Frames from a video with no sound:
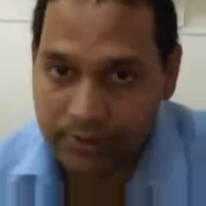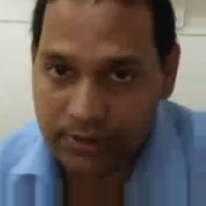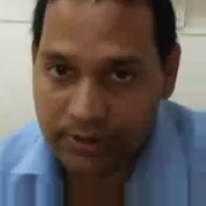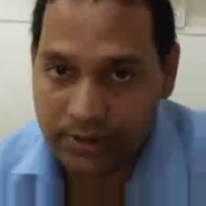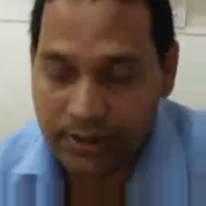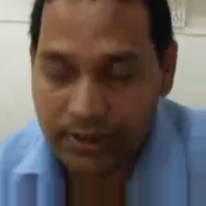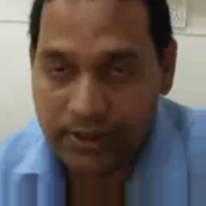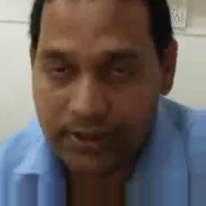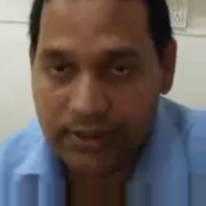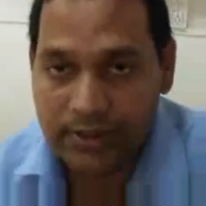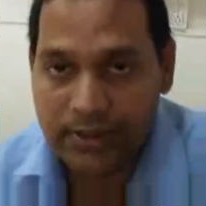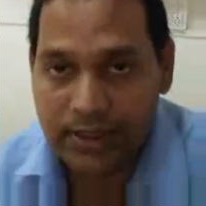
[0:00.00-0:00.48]

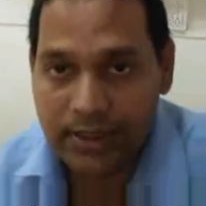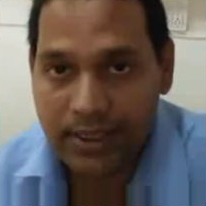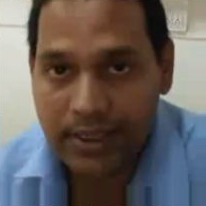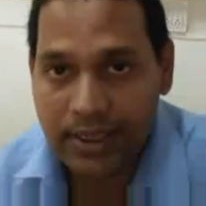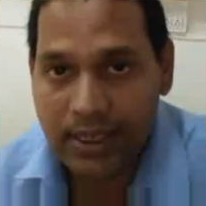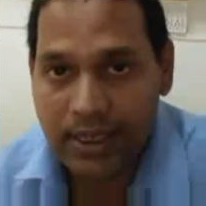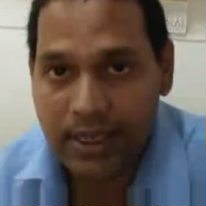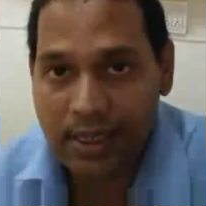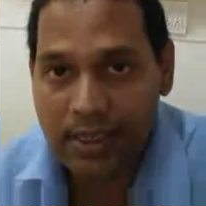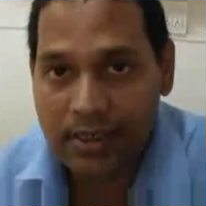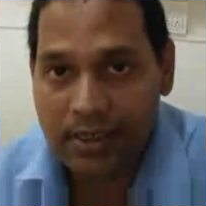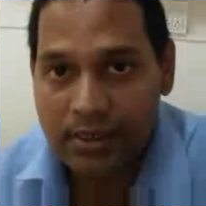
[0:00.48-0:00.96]
It is an
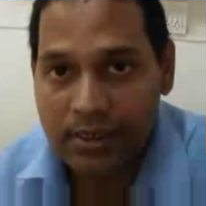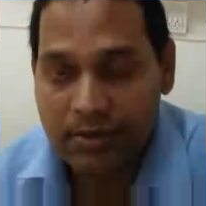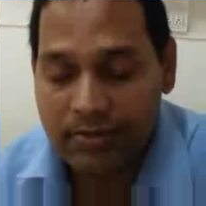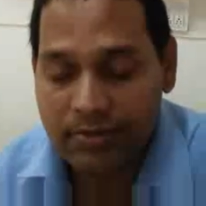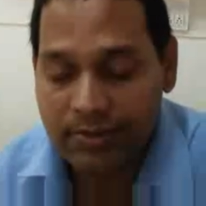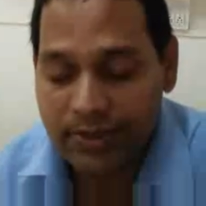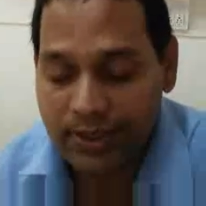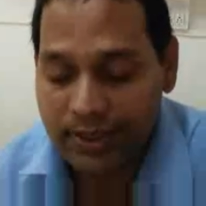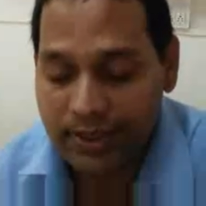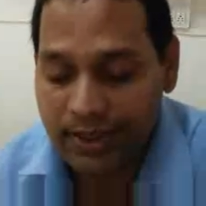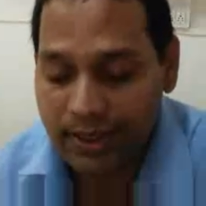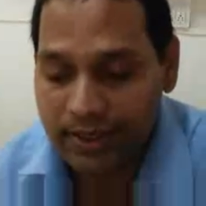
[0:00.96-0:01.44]

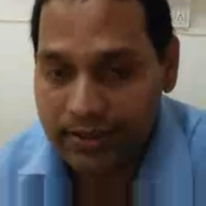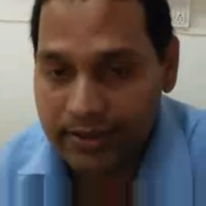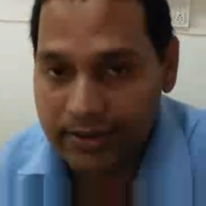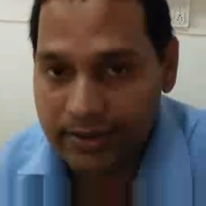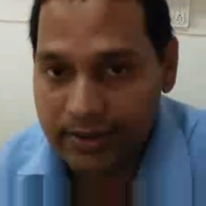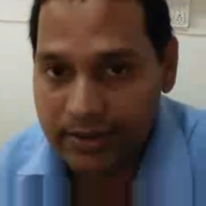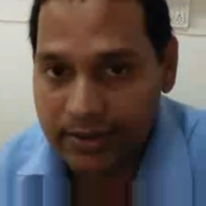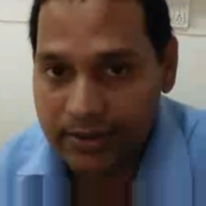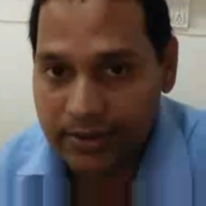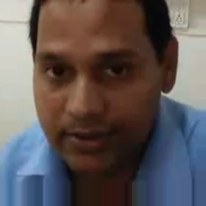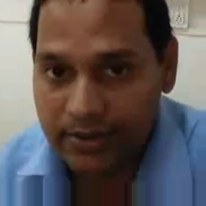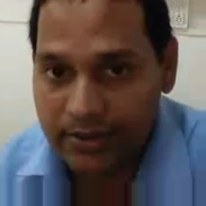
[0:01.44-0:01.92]
algebraic
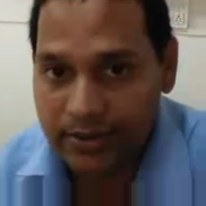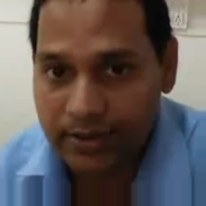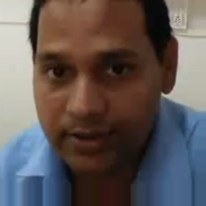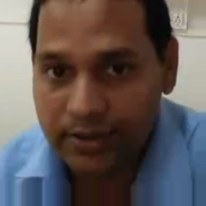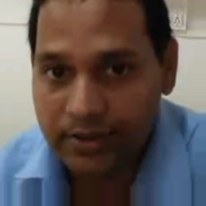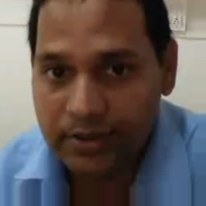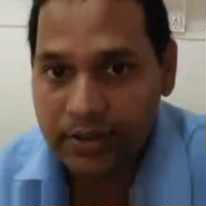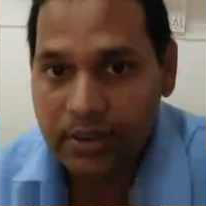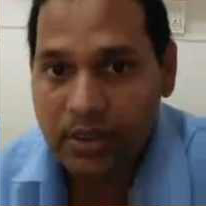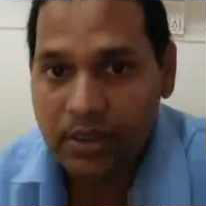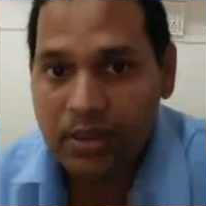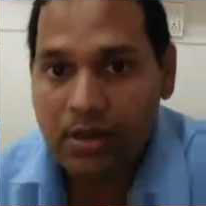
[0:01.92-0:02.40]

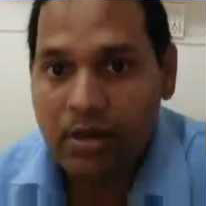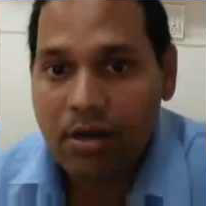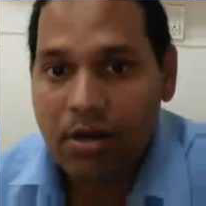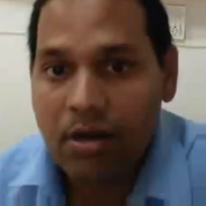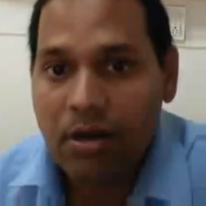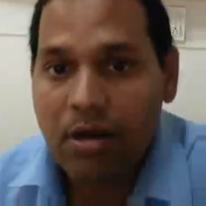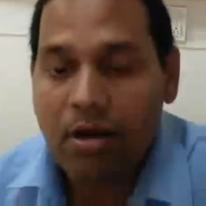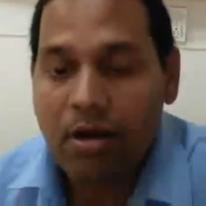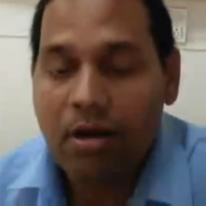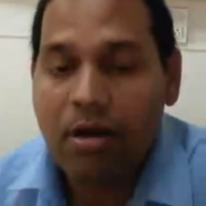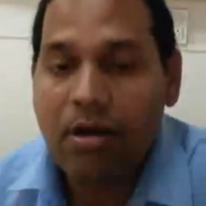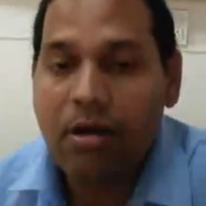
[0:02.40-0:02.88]
extensions
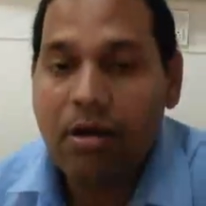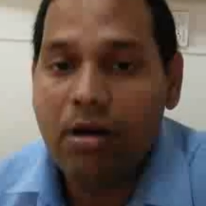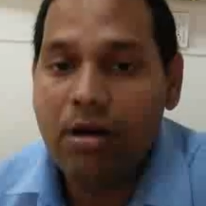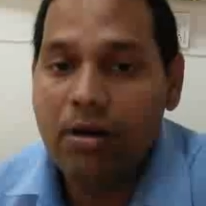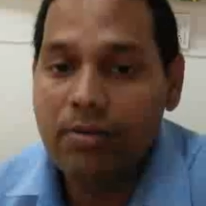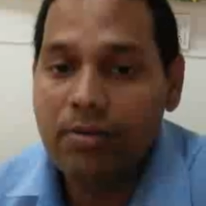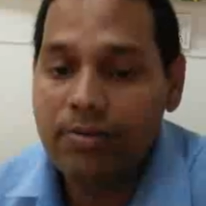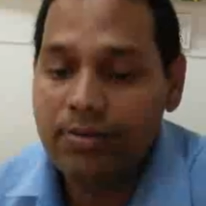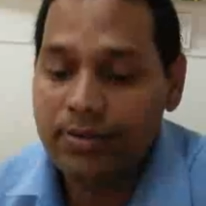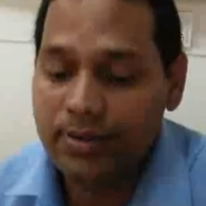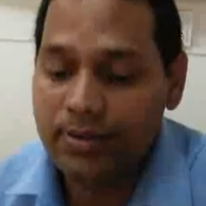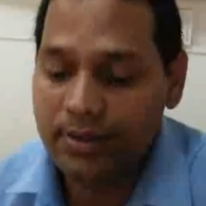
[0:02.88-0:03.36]
of
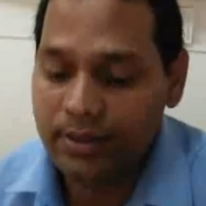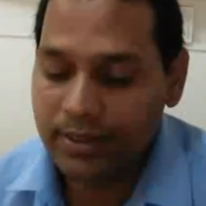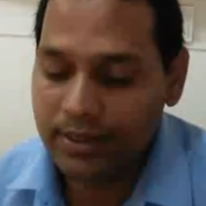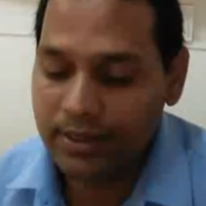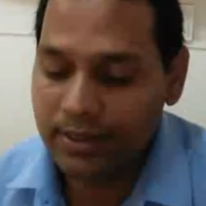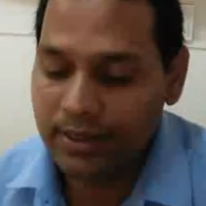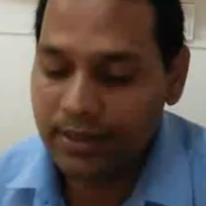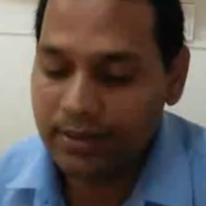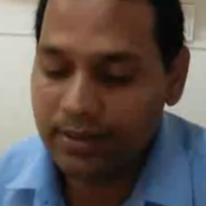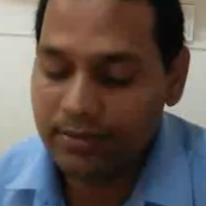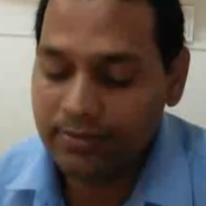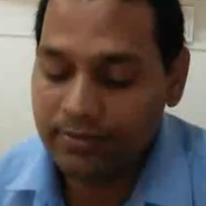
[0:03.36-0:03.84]

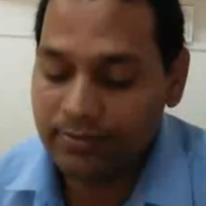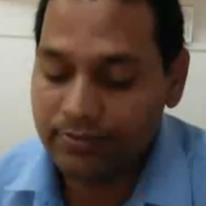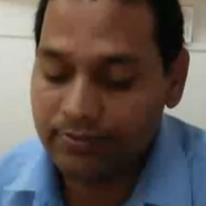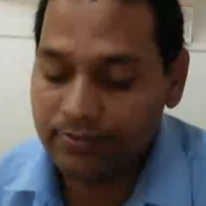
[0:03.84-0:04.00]
f.